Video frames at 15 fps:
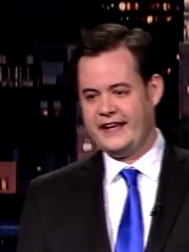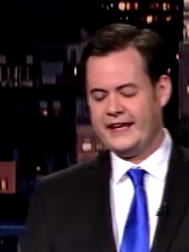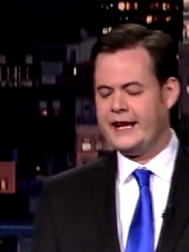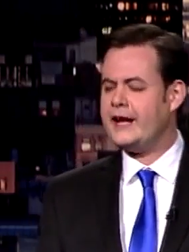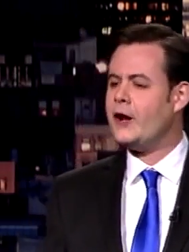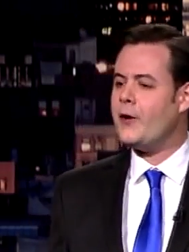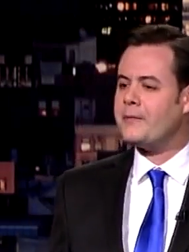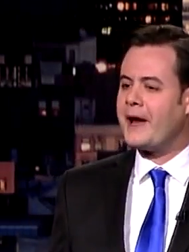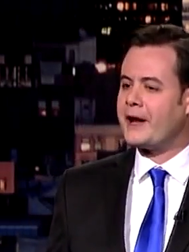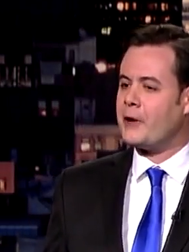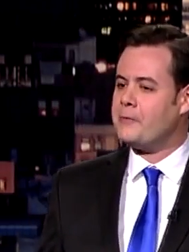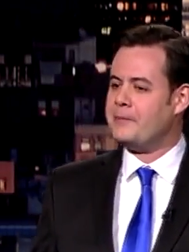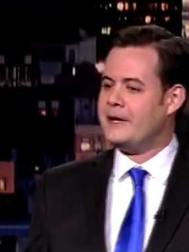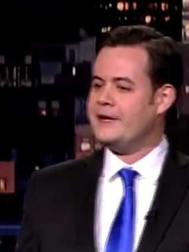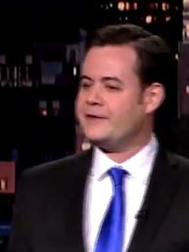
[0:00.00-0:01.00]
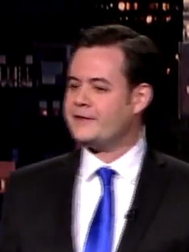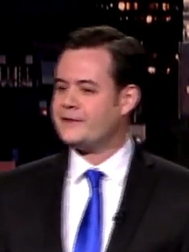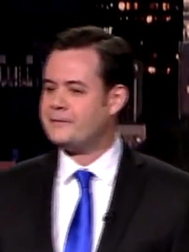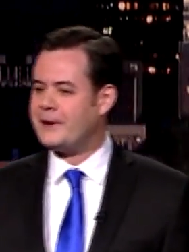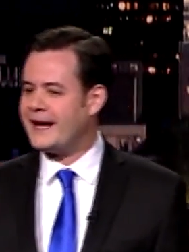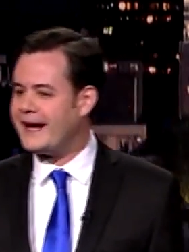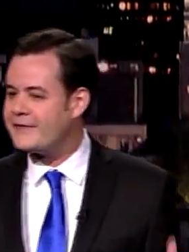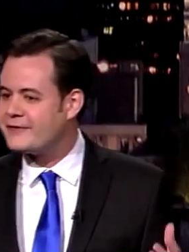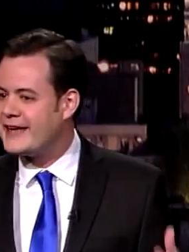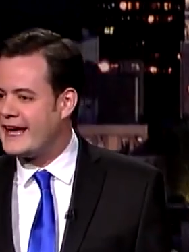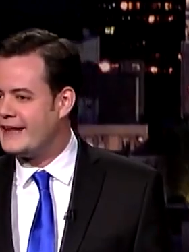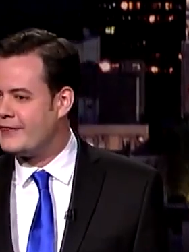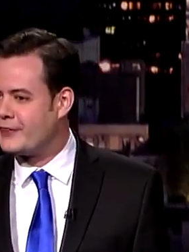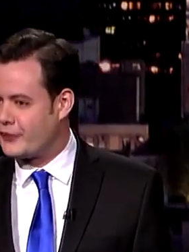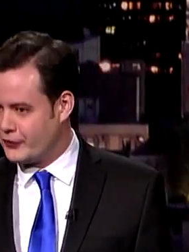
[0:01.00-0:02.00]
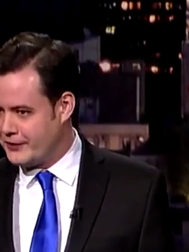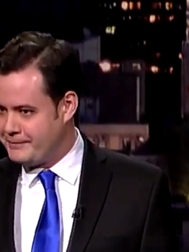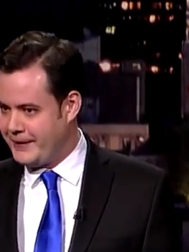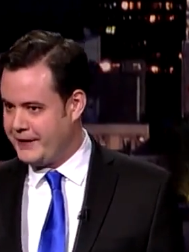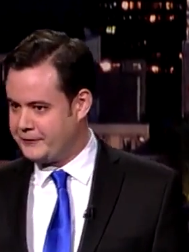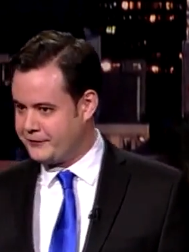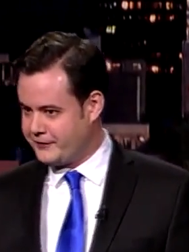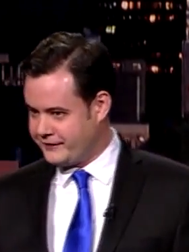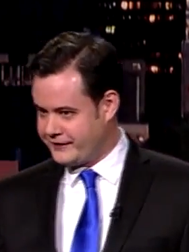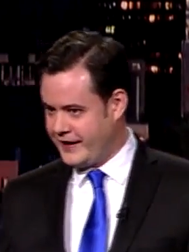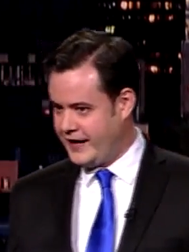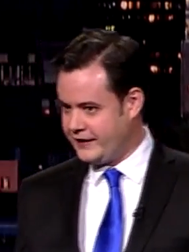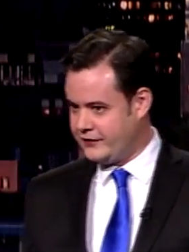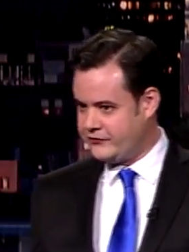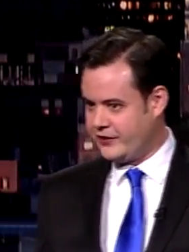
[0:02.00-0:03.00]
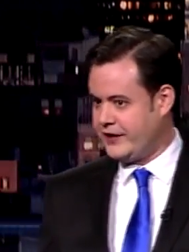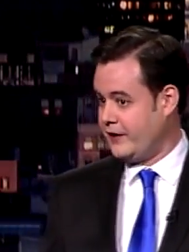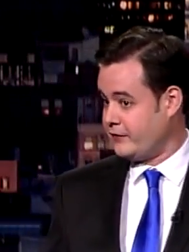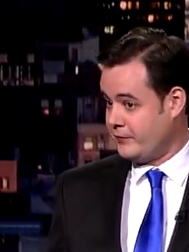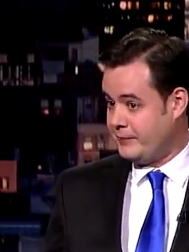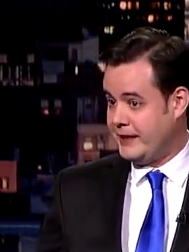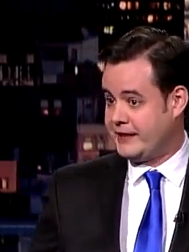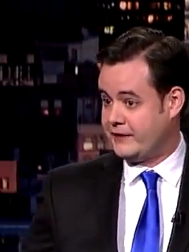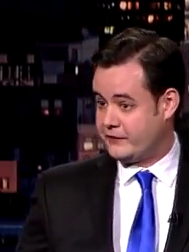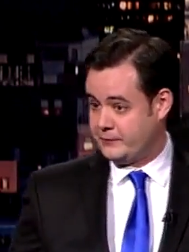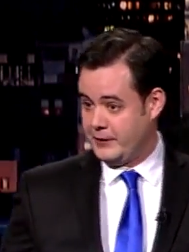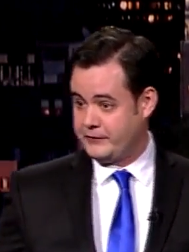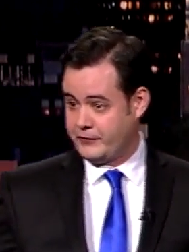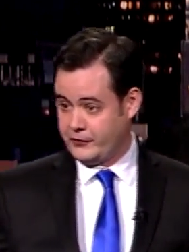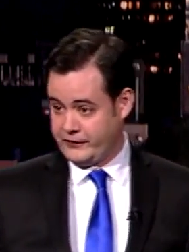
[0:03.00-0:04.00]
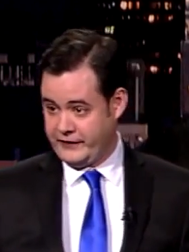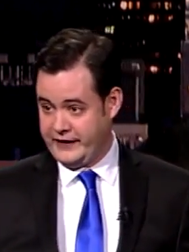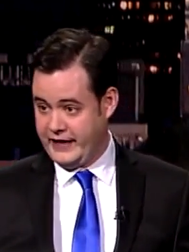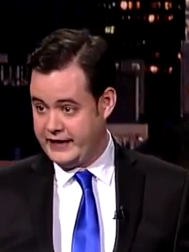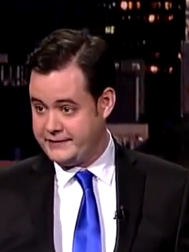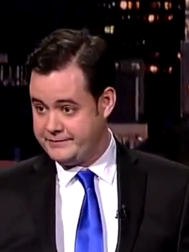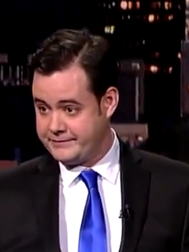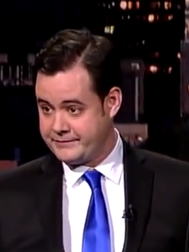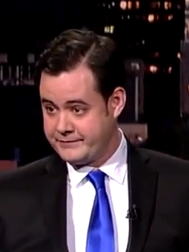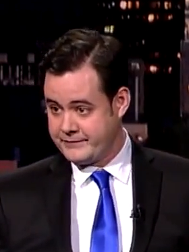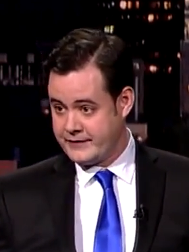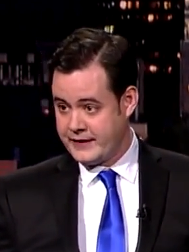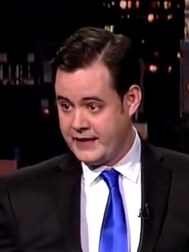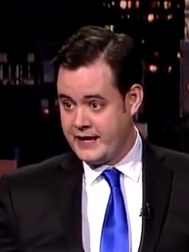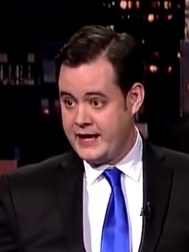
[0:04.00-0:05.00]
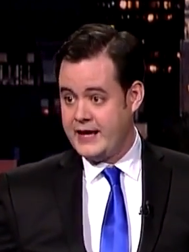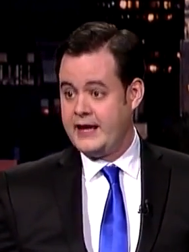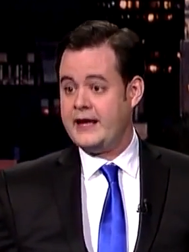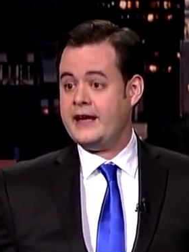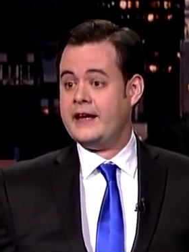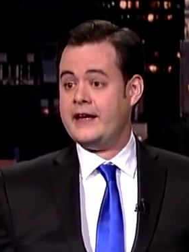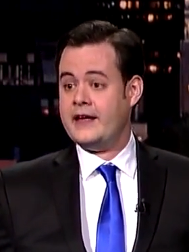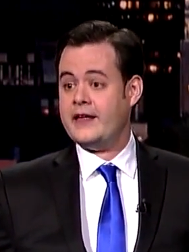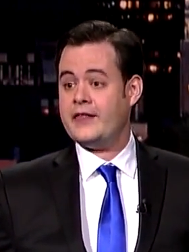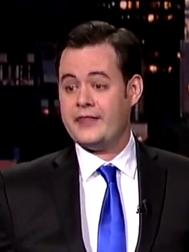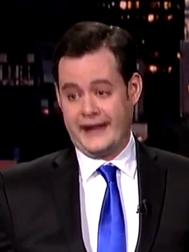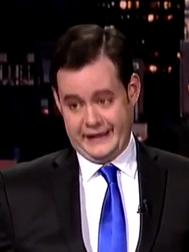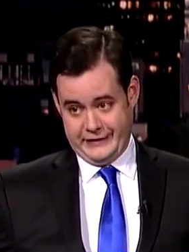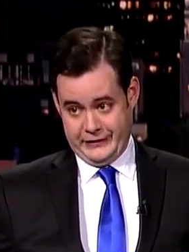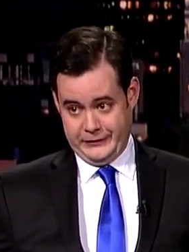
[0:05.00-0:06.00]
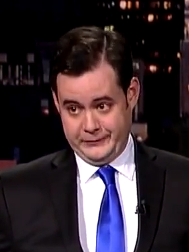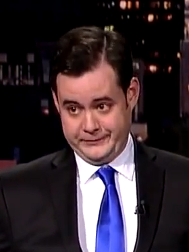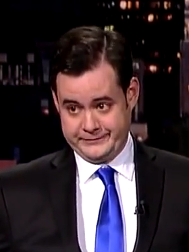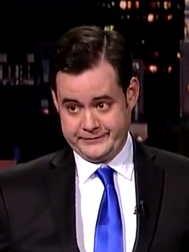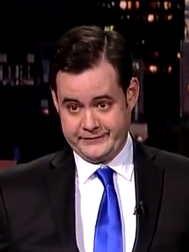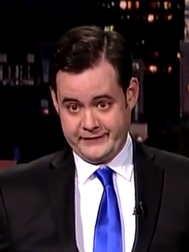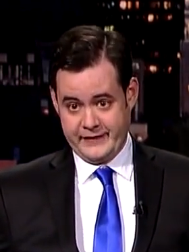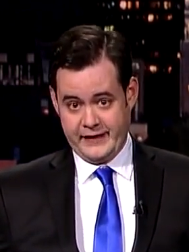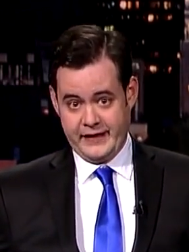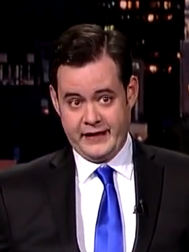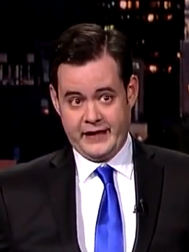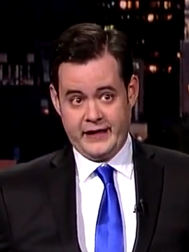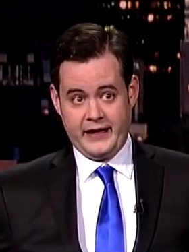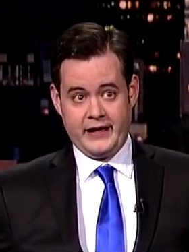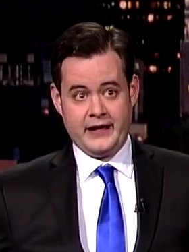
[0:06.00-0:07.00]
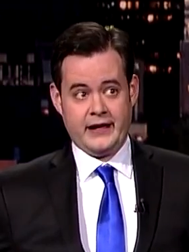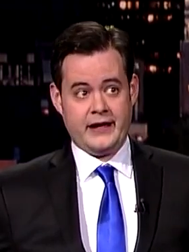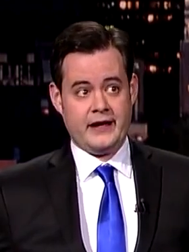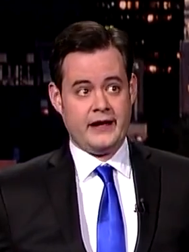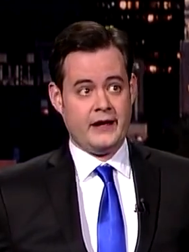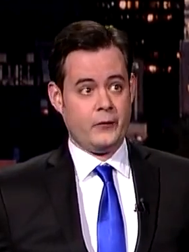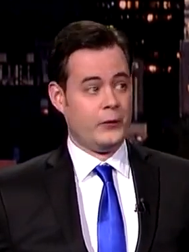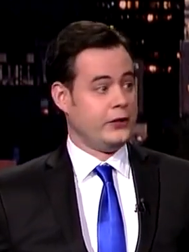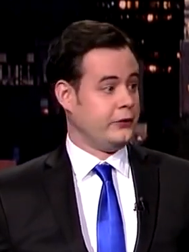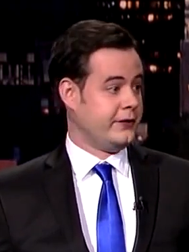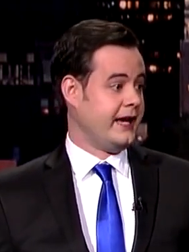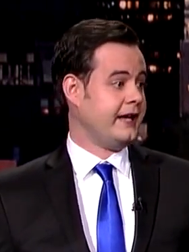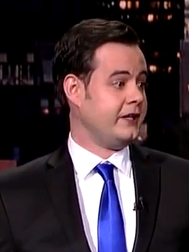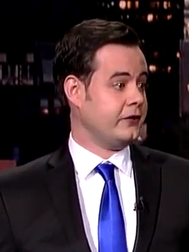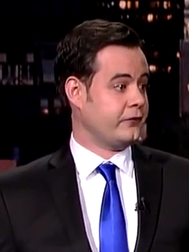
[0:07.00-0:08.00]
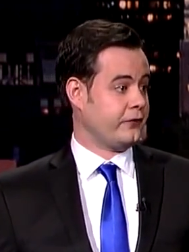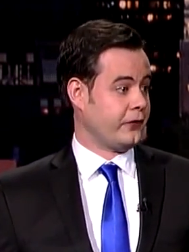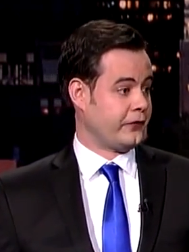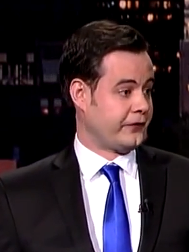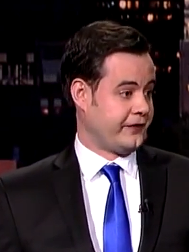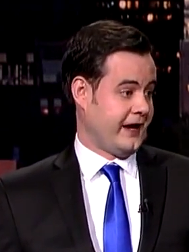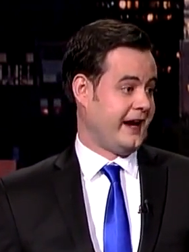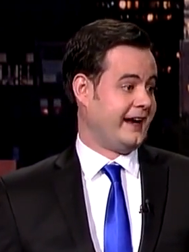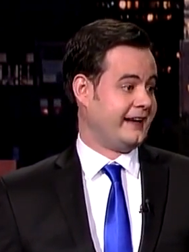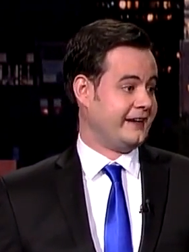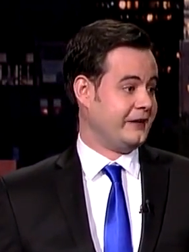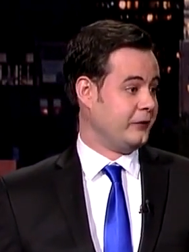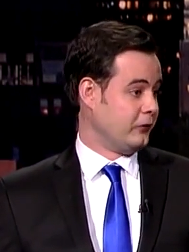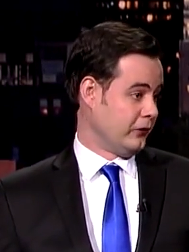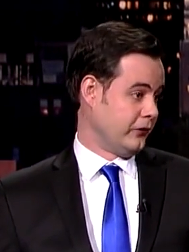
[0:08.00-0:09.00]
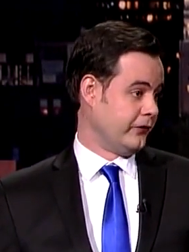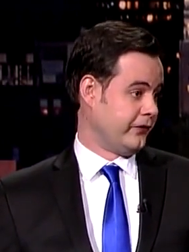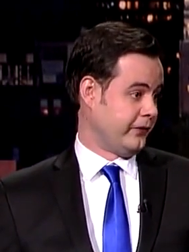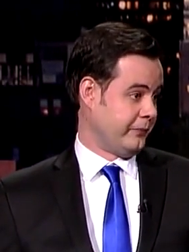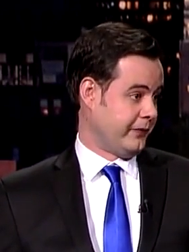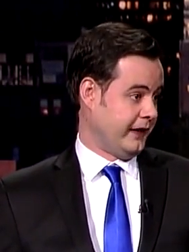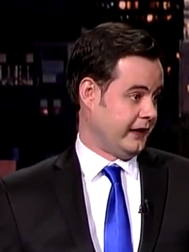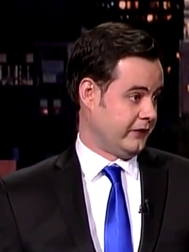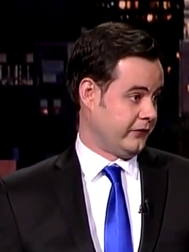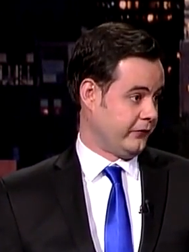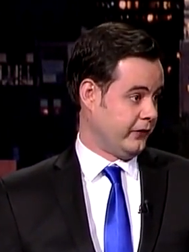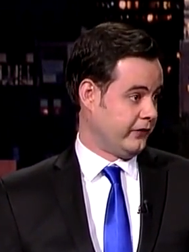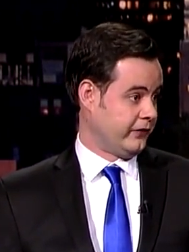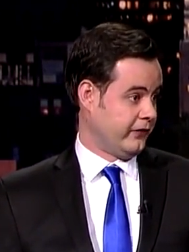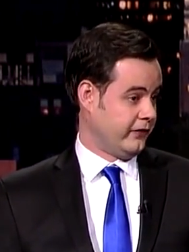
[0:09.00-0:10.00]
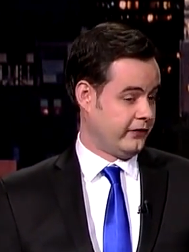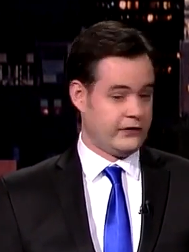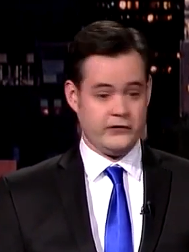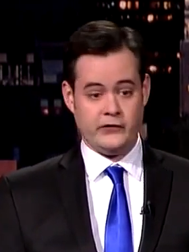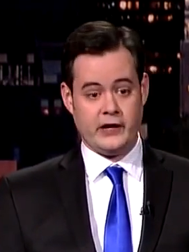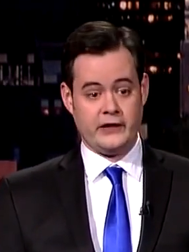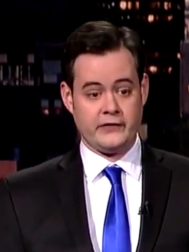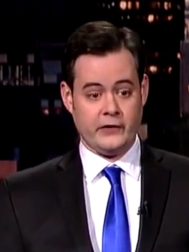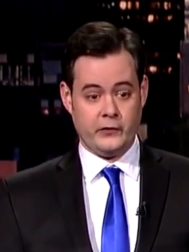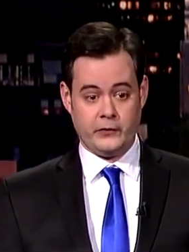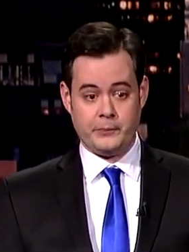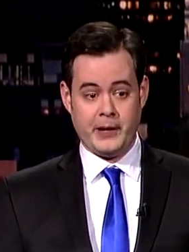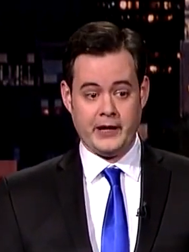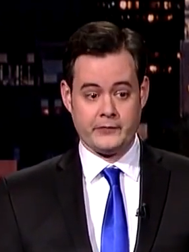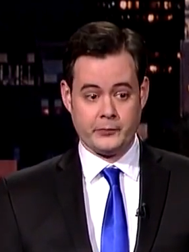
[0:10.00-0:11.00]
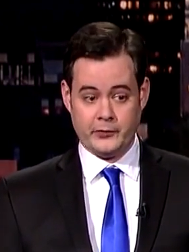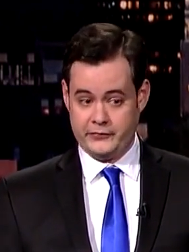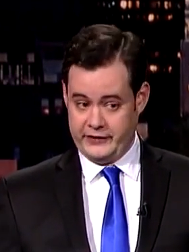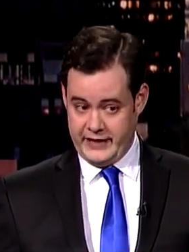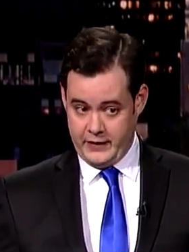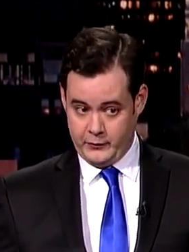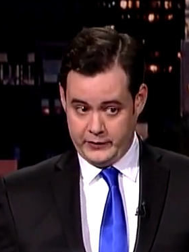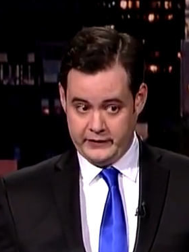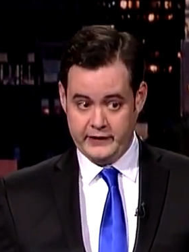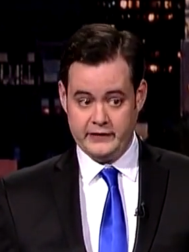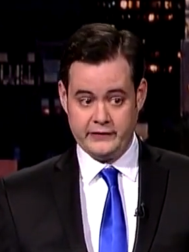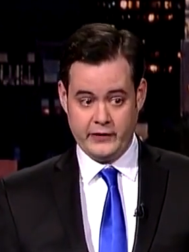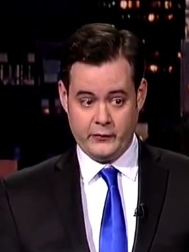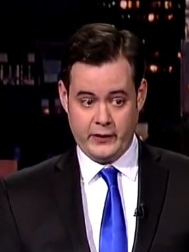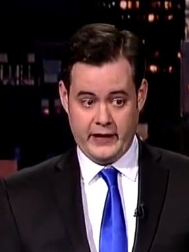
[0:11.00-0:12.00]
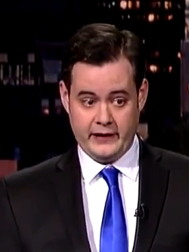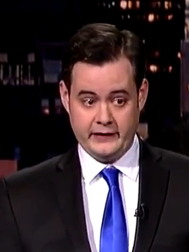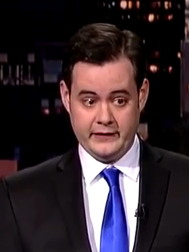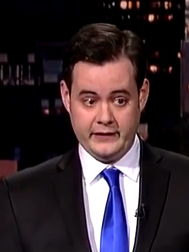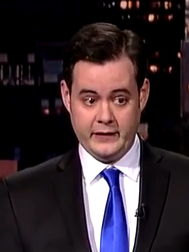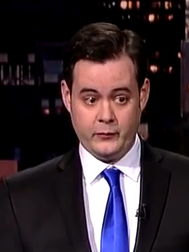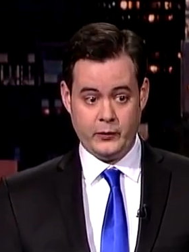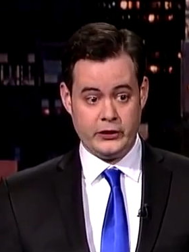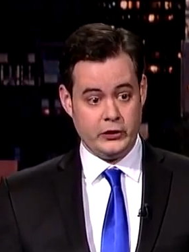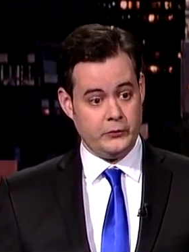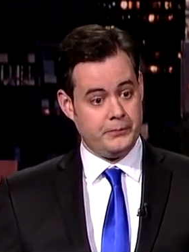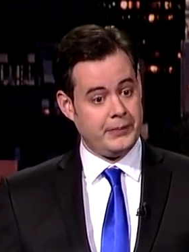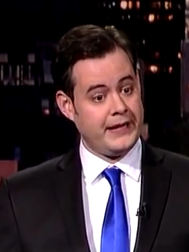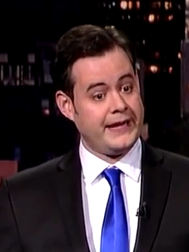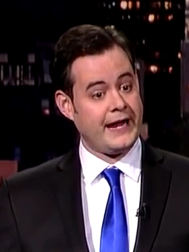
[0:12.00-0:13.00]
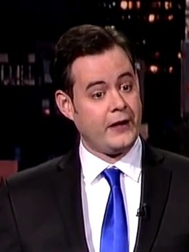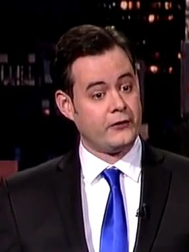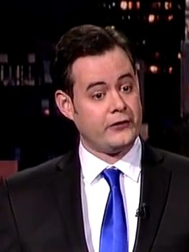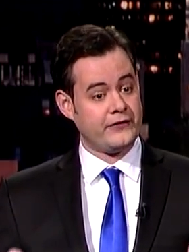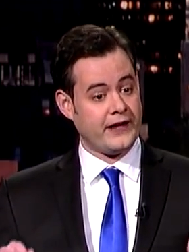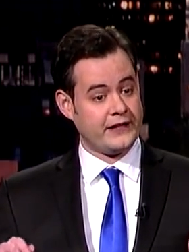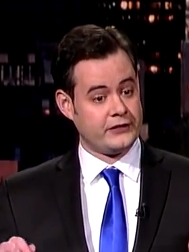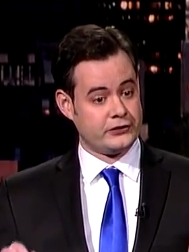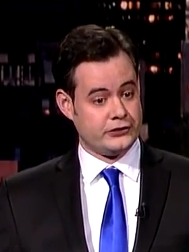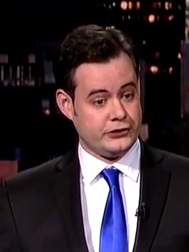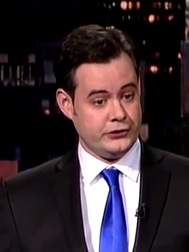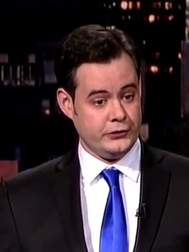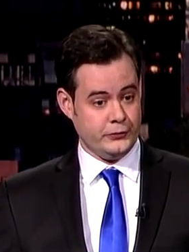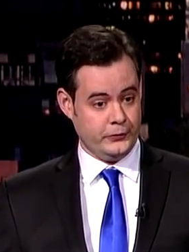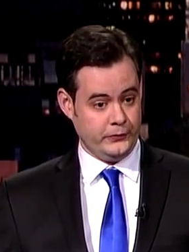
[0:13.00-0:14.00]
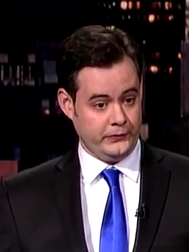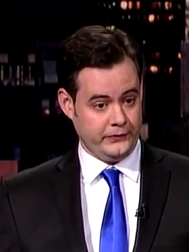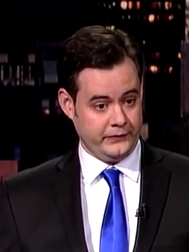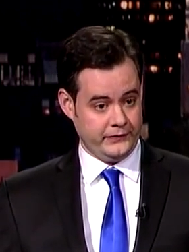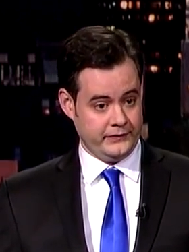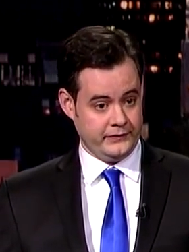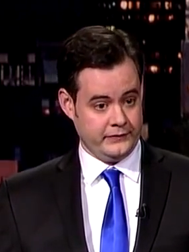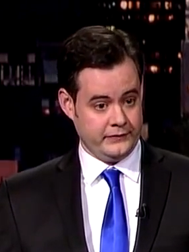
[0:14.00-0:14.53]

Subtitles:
And I know I'm not obese, but I have gained 30 pounds since college. I now have the makings of my first gut. Thank you. When you get your first gut, you learn some things. For instance, did you guys know it's possible, if you got one of these going on, that when you bend down to tie your shoes,